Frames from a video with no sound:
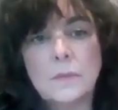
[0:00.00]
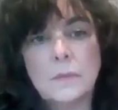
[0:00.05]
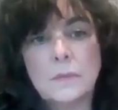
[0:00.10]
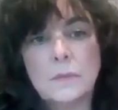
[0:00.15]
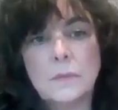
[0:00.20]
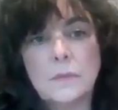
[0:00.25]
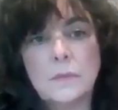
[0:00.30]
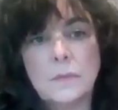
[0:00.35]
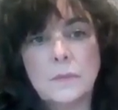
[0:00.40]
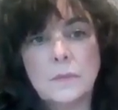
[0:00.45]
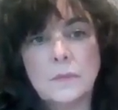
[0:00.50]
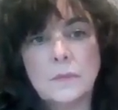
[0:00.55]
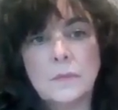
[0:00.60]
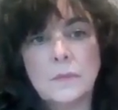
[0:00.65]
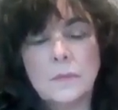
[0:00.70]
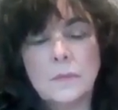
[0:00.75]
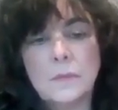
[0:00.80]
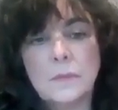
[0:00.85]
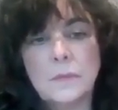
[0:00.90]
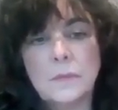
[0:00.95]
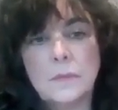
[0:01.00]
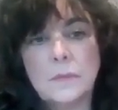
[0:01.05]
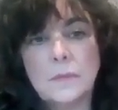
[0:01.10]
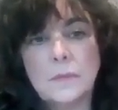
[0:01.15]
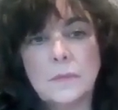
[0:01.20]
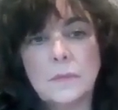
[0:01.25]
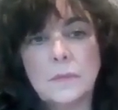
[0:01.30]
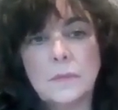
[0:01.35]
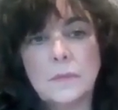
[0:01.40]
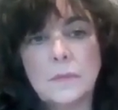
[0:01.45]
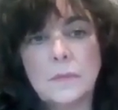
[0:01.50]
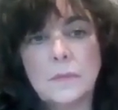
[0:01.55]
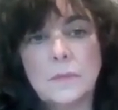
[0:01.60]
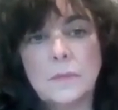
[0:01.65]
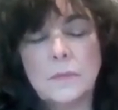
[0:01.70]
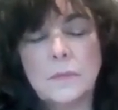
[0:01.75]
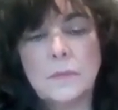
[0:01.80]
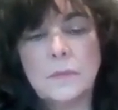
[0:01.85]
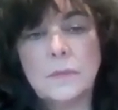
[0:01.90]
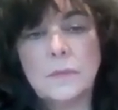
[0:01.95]

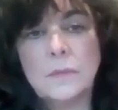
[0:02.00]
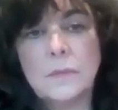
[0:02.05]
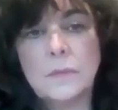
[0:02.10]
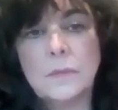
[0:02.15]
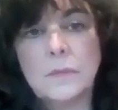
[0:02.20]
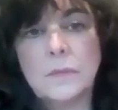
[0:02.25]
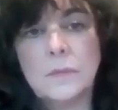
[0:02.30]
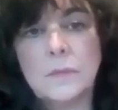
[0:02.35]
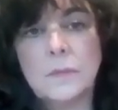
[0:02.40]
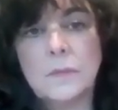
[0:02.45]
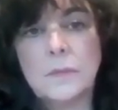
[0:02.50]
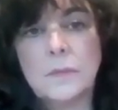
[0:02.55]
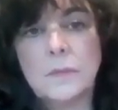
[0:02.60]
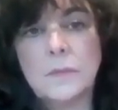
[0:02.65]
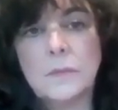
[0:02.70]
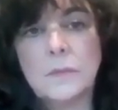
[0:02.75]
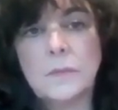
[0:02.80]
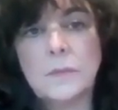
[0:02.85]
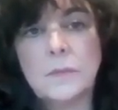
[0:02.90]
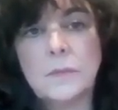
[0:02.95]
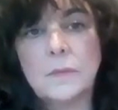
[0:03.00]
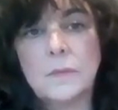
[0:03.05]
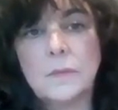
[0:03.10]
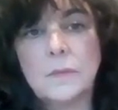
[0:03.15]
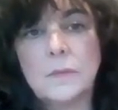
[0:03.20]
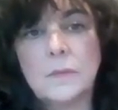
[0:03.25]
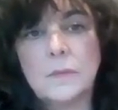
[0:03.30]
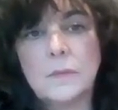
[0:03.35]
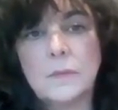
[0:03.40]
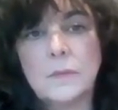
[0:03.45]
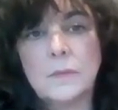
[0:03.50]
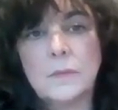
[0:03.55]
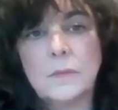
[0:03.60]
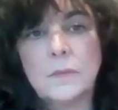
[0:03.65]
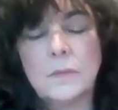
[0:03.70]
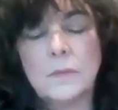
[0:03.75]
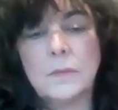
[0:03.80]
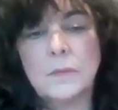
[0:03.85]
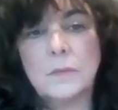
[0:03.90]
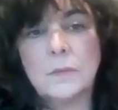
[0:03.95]

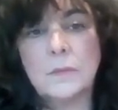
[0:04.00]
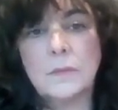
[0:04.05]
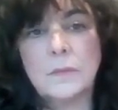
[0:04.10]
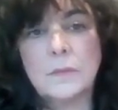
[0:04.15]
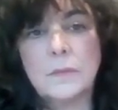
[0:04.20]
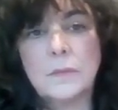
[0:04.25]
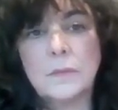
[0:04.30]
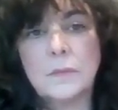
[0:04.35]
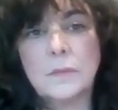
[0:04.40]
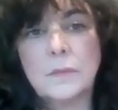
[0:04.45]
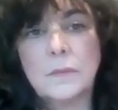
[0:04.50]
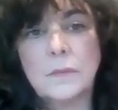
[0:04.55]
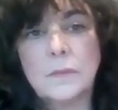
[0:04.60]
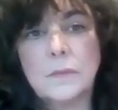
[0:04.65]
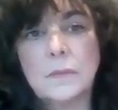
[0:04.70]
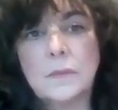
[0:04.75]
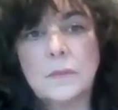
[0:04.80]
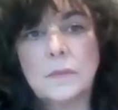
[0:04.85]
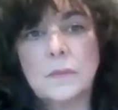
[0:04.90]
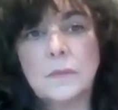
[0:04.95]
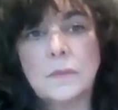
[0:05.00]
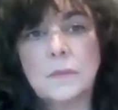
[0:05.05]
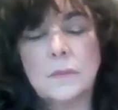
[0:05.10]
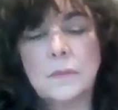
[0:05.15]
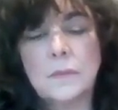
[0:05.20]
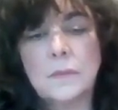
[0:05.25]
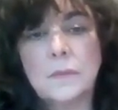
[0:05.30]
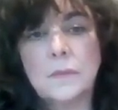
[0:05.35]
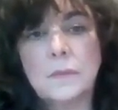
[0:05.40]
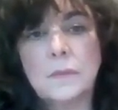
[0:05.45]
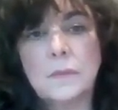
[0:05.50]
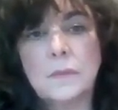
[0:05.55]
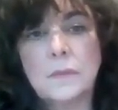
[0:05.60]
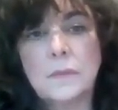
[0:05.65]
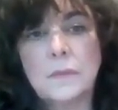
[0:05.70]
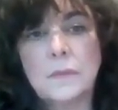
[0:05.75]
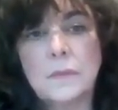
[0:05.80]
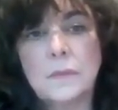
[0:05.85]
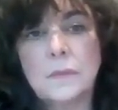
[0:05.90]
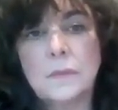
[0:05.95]

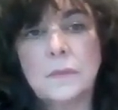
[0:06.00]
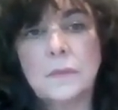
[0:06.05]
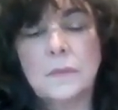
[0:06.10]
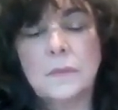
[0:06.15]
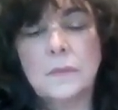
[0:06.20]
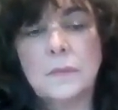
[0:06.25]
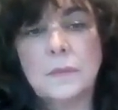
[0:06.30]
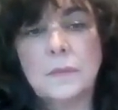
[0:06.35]
(silent)